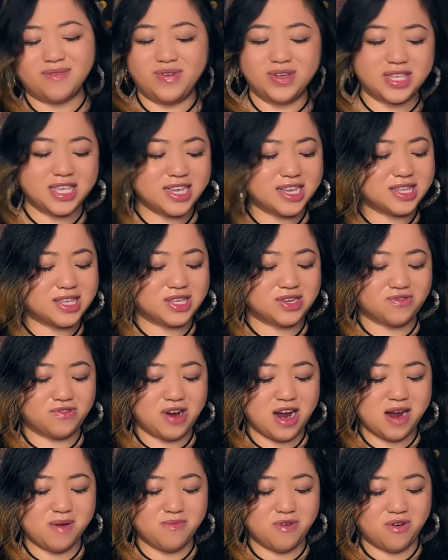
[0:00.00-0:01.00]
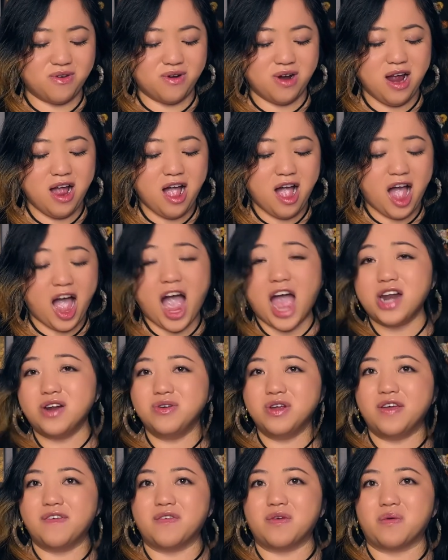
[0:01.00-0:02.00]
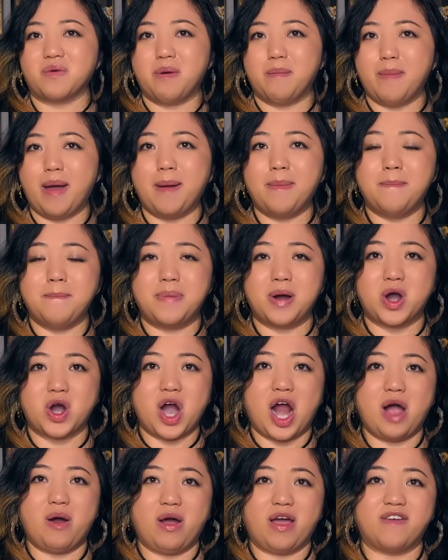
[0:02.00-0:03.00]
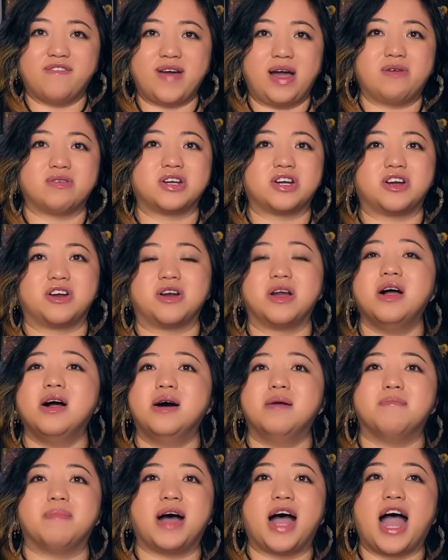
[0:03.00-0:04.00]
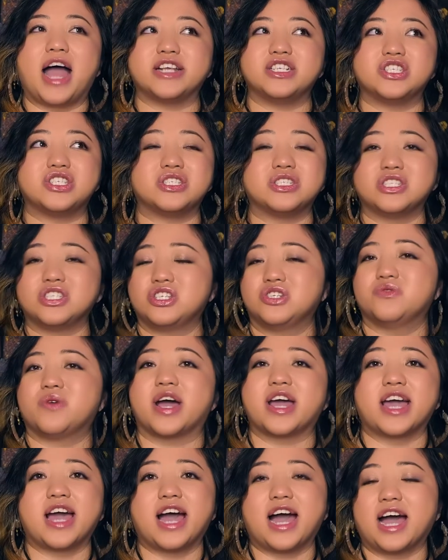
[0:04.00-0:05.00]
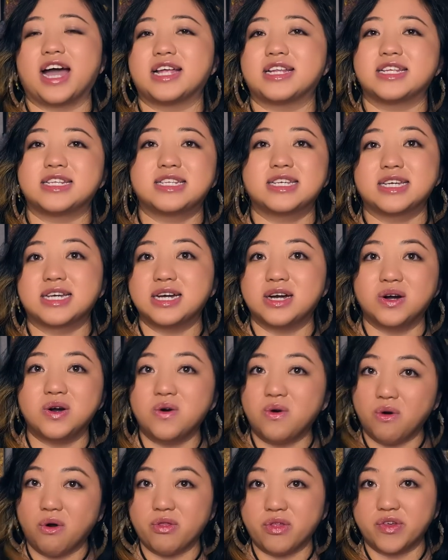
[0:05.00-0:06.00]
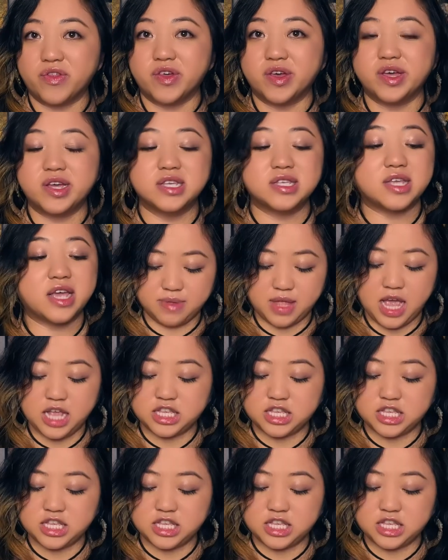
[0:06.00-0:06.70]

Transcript: Was it Instagram, or I don't even remember how I found her, but I just knew I had to get a hold of this.